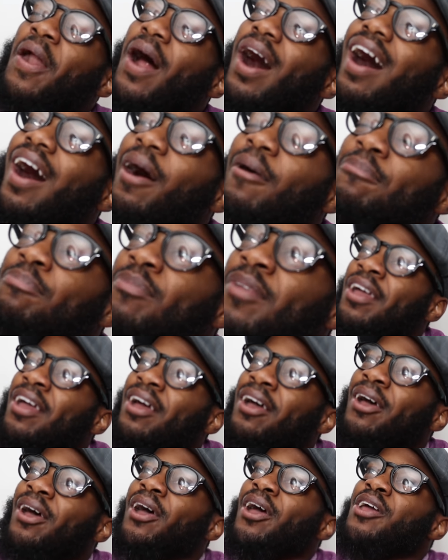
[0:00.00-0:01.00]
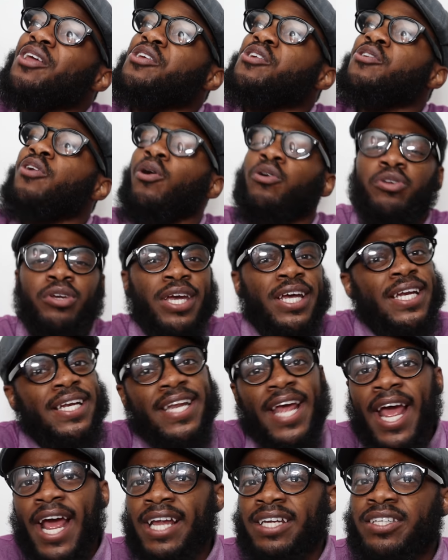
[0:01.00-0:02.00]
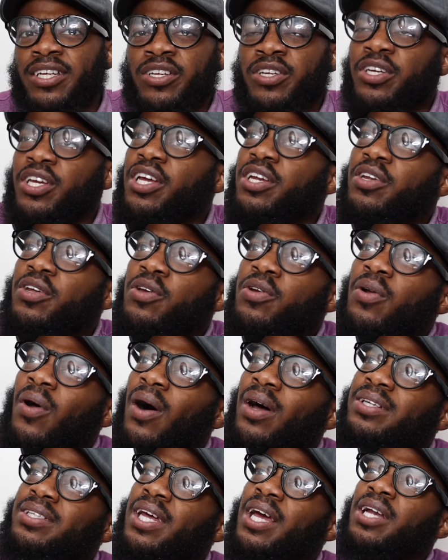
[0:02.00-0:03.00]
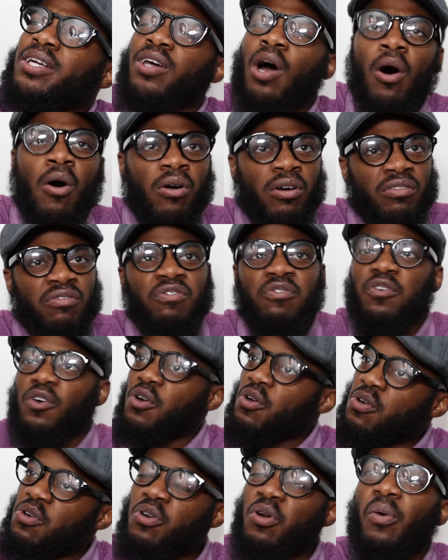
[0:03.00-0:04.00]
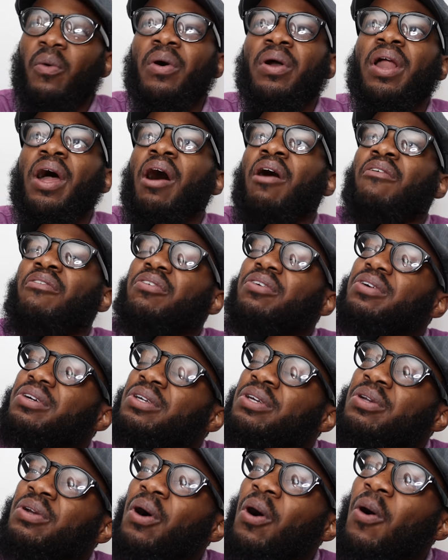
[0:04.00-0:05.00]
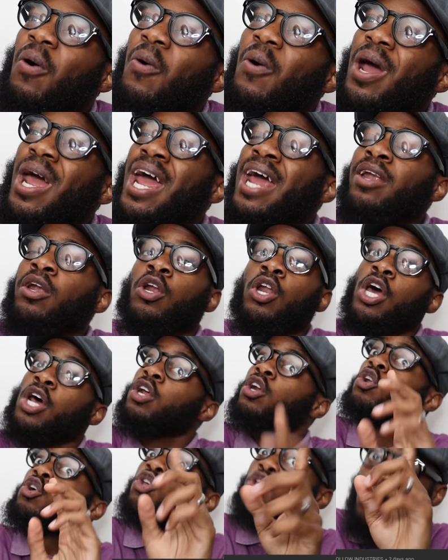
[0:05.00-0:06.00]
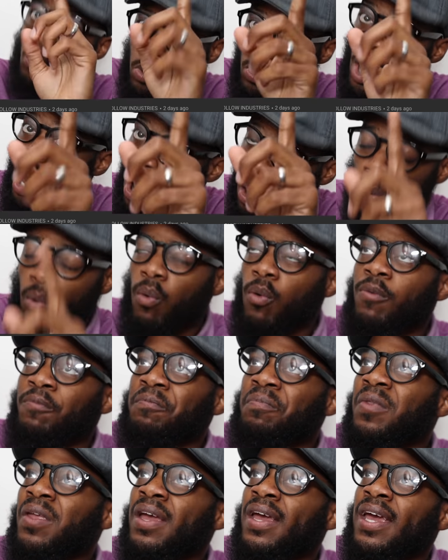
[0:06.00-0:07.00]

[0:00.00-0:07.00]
And you know, you get to dancing, you get to, you know what I'm saying, talking, flirting or whatever, you know, and little do you know,